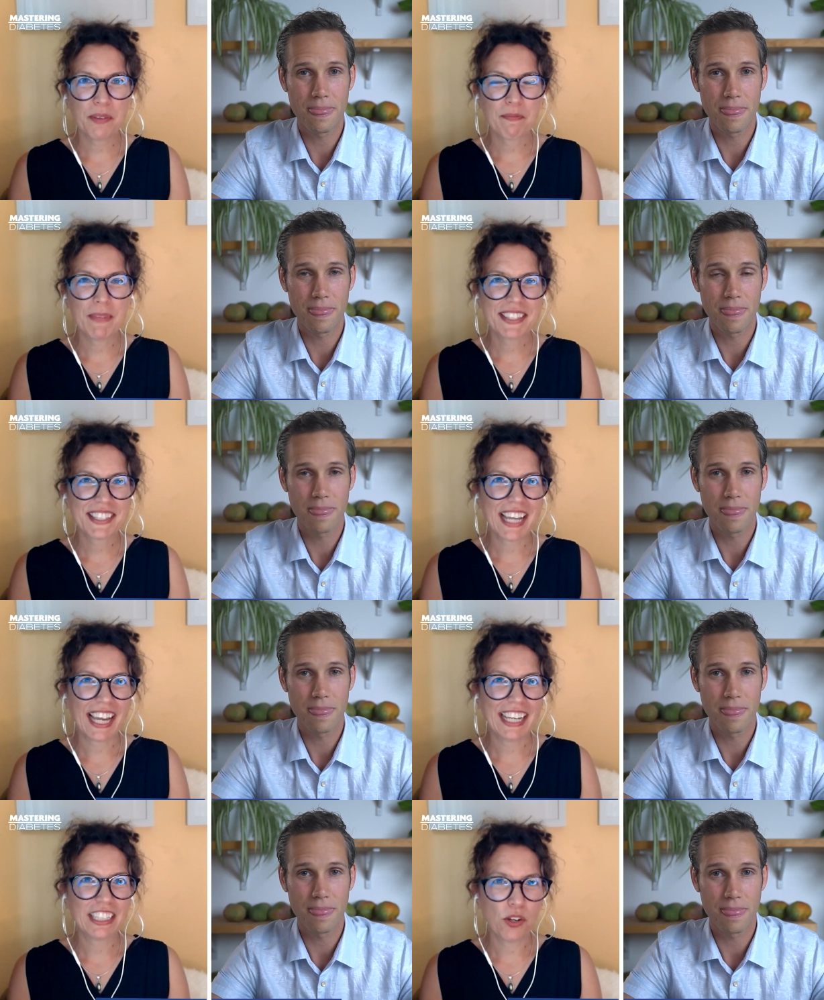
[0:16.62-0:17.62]

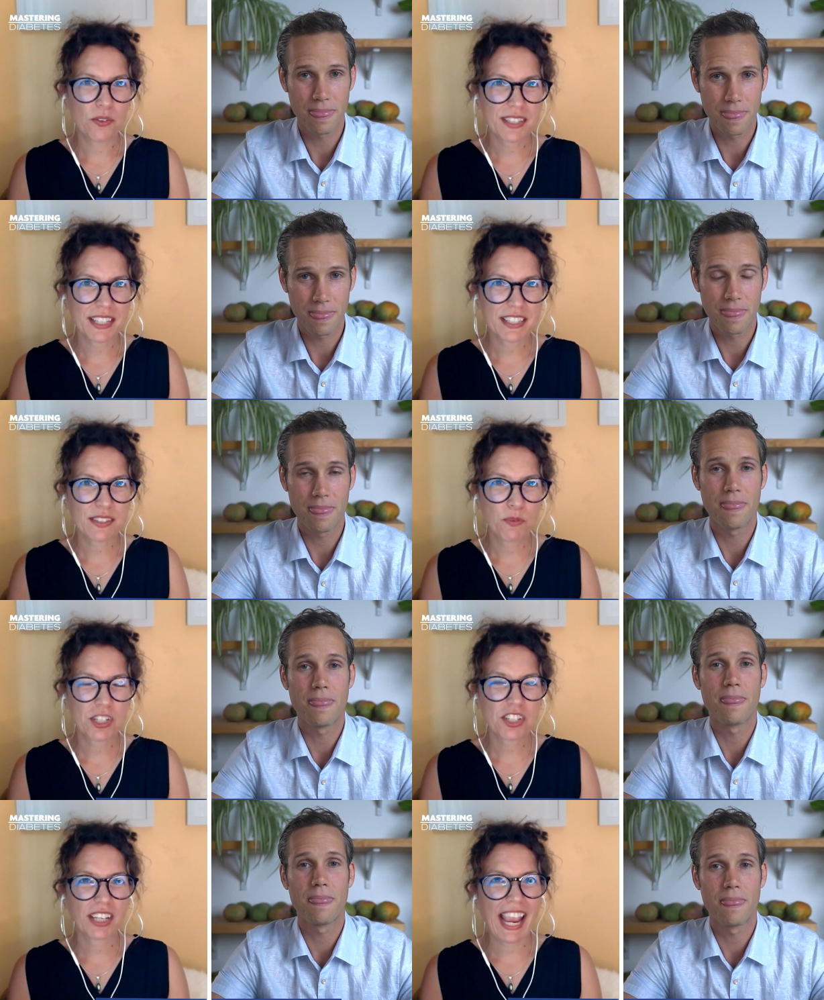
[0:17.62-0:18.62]
Speaker 1: misdiagnosis,
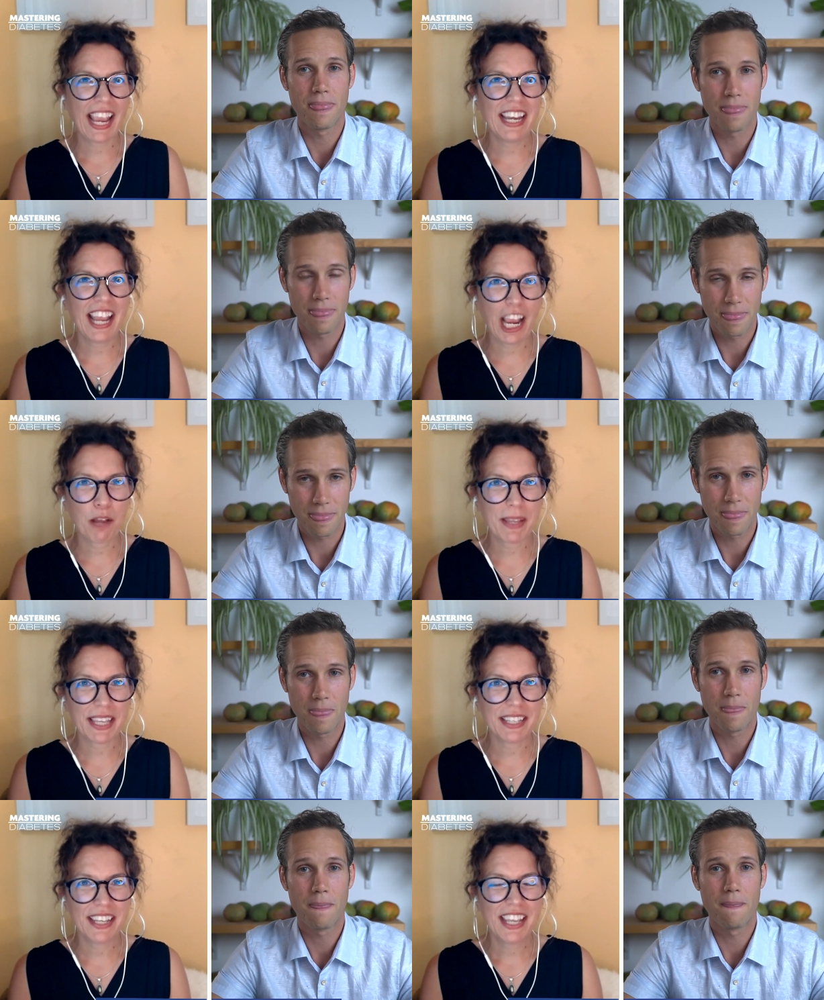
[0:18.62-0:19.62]
which can
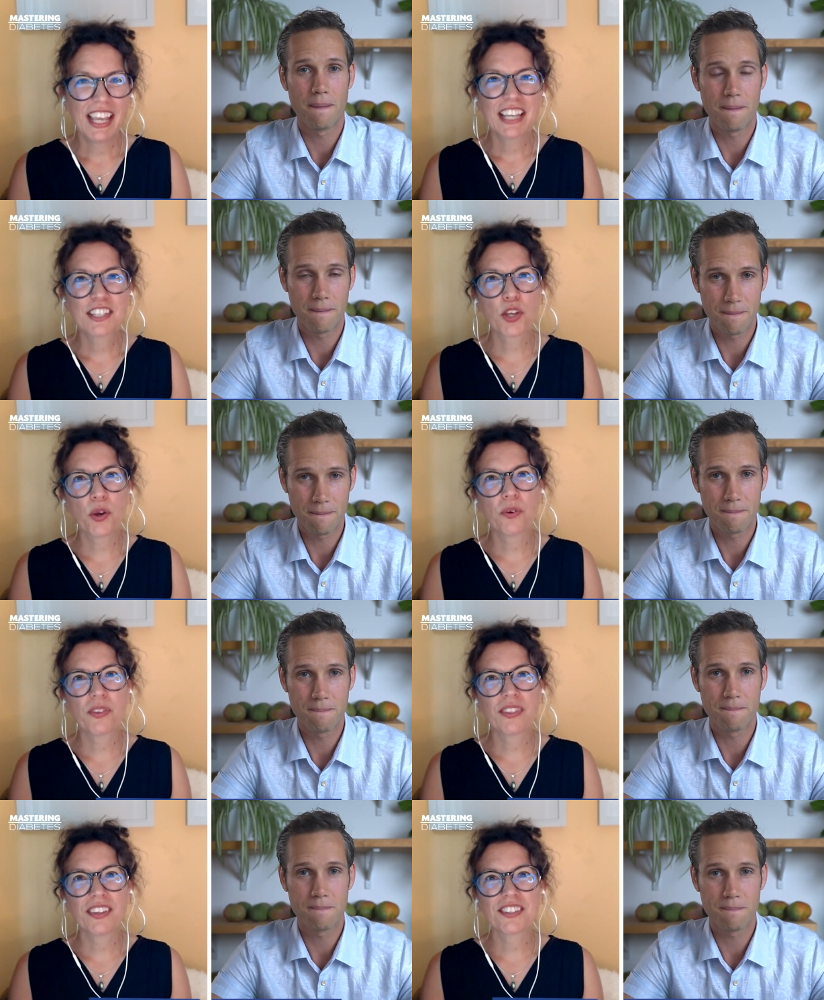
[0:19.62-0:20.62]
happen. So
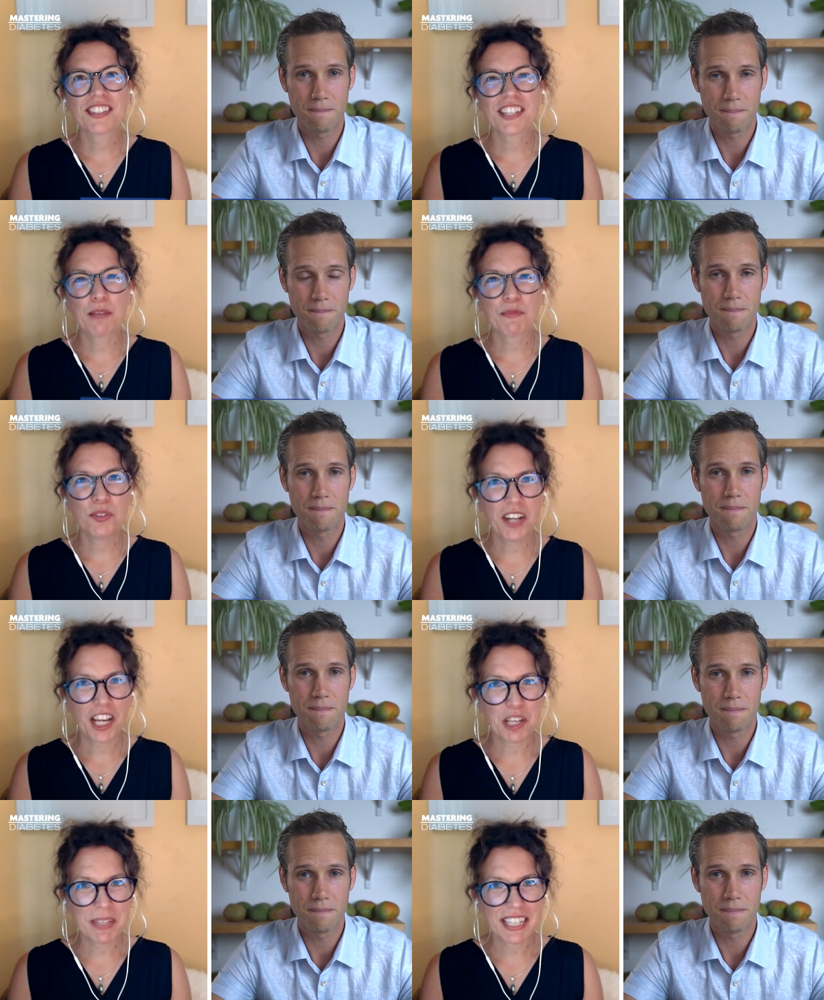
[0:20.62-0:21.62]
there's type 2
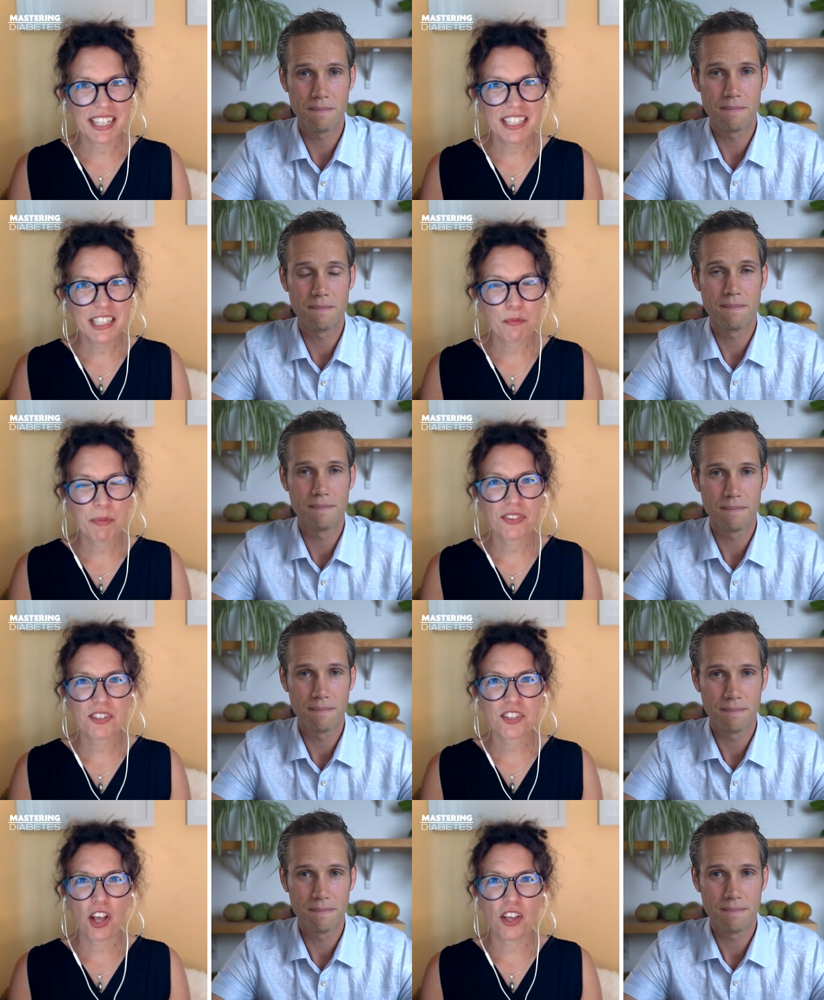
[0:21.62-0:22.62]
diabetes, but
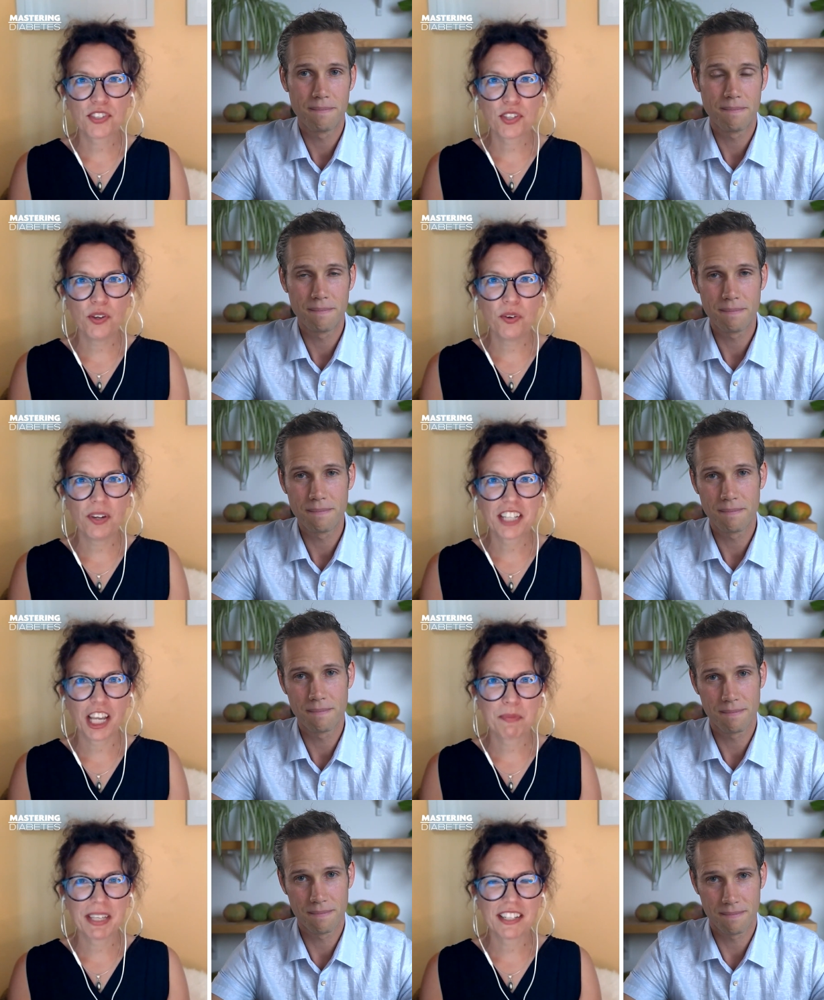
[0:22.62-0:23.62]
there's also a
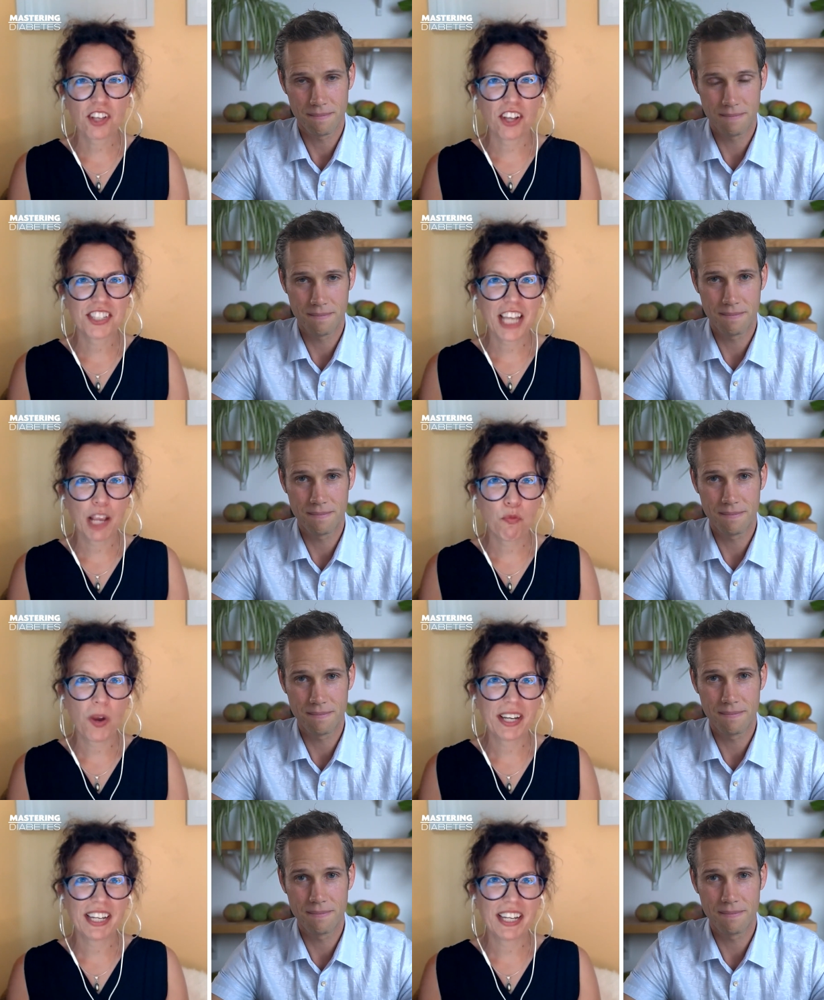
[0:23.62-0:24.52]
diabetes called type 1.5,